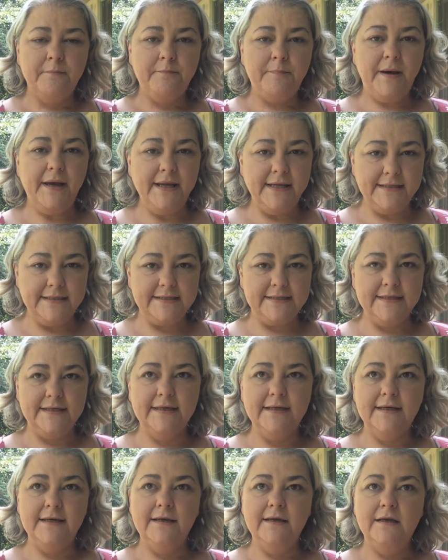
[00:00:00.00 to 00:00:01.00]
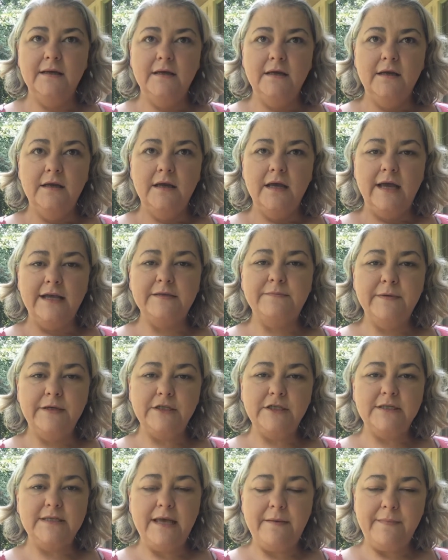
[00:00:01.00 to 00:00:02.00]
But as
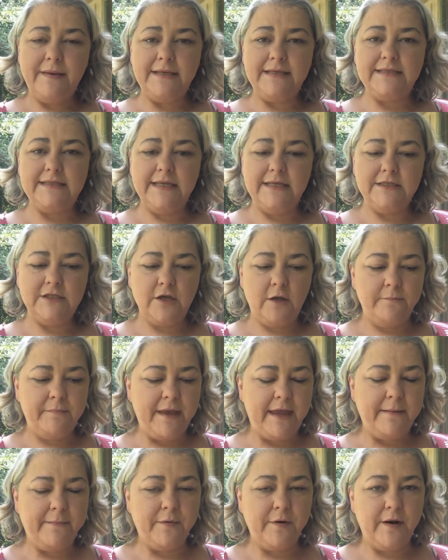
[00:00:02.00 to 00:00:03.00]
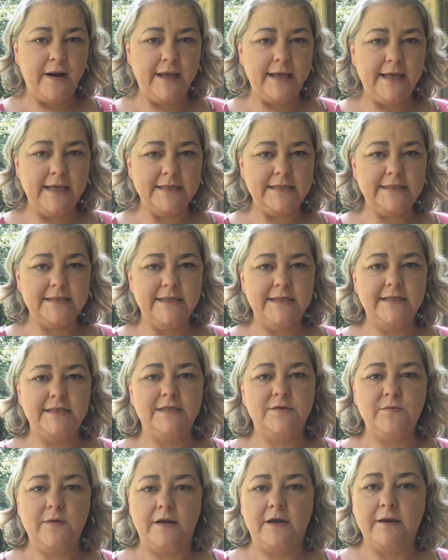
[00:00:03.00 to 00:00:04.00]
much as that makes sense on paper, and I guess this
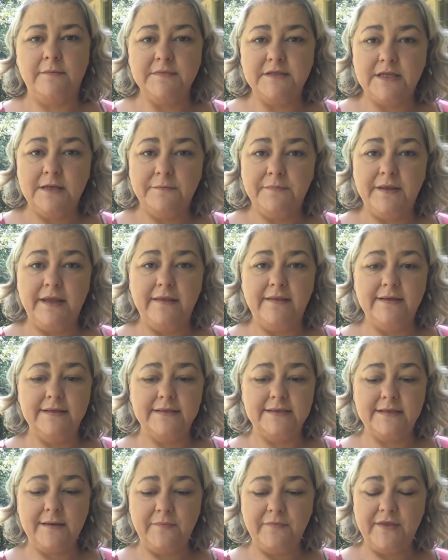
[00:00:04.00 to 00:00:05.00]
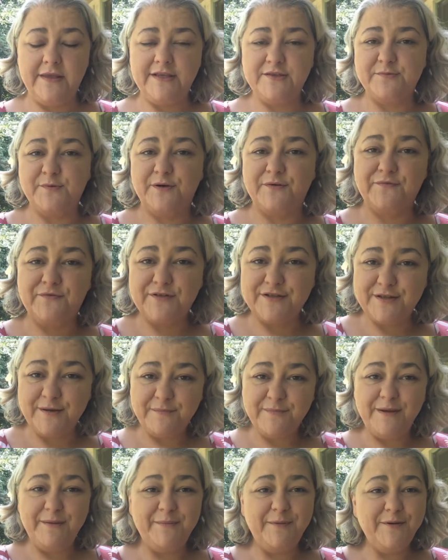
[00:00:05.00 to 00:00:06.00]
is where it comes into play that some things work for
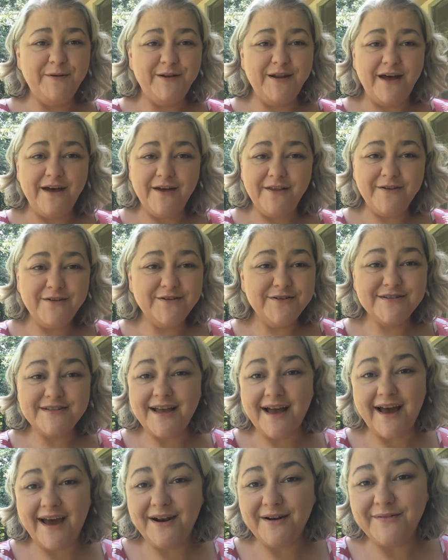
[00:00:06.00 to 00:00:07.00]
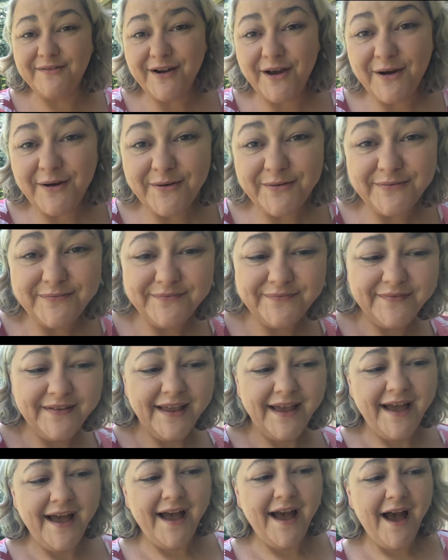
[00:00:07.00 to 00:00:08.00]
some people and not others, I don't know.
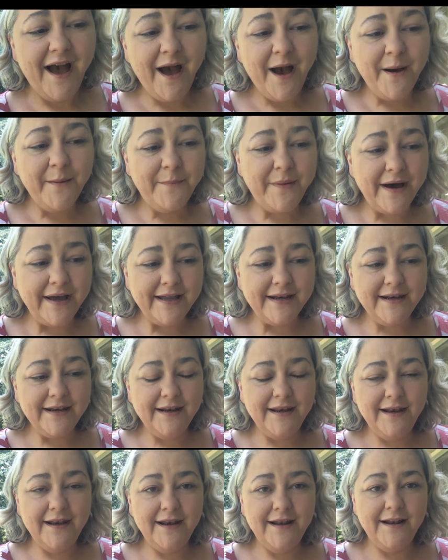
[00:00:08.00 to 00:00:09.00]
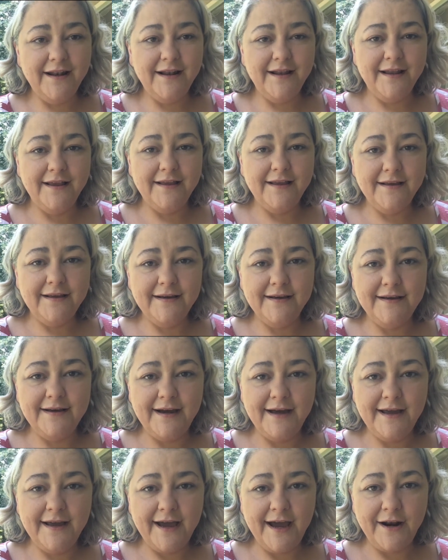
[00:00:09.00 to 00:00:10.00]
But
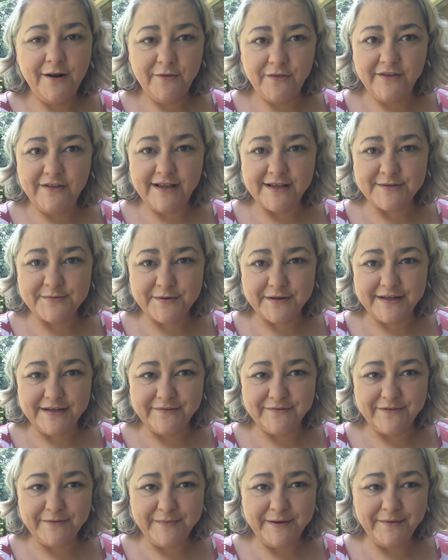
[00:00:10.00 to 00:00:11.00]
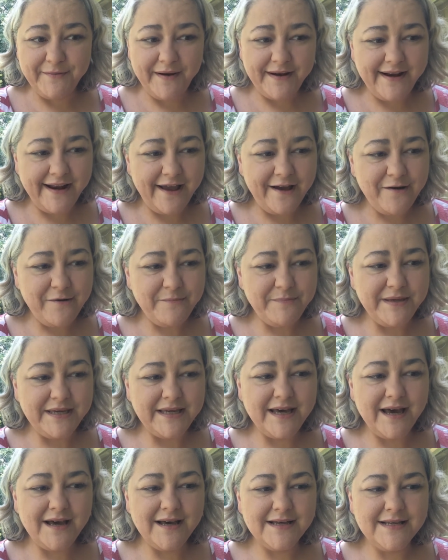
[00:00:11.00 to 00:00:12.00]
I don't think that's working for me right now
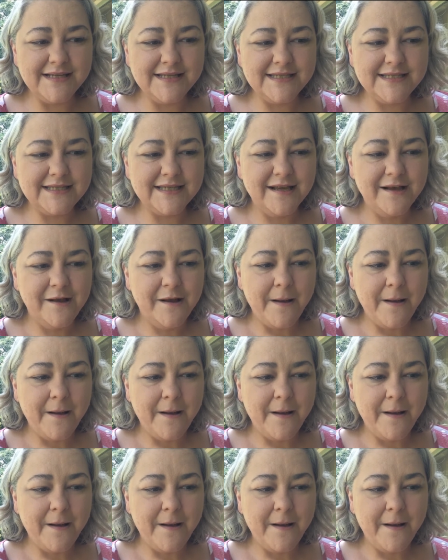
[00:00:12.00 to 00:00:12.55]
because